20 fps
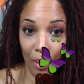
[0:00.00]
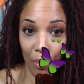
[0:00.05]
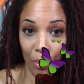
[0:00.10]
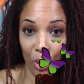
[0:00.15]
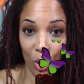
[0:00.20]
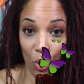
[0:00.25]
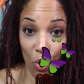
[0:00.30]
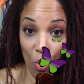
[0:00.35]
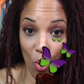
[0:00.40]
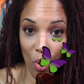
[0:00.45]

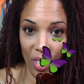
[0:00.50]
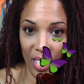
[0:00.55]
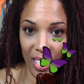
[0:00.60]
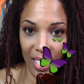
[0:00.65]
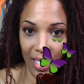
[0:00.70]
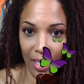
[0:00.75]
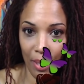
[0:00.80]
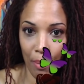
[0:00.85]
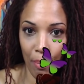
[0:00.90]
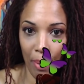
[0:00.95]

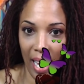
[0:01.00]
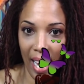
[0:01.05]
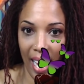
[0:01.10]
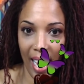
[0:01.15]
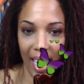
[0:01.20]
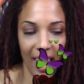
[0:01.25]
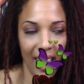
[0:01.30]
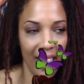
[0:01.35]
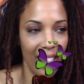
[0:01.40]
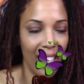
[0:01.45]
soreness and
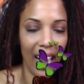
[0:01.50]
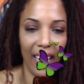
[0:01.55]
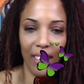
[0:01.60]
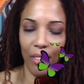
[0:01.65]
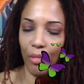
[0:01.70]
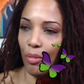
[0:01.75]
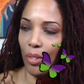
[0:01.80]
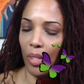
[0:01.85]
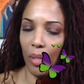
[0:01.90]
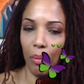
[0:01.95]
pain, like
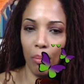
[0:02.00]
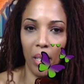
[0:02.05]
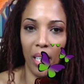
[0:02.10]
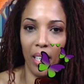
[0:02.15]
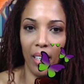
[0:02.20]
from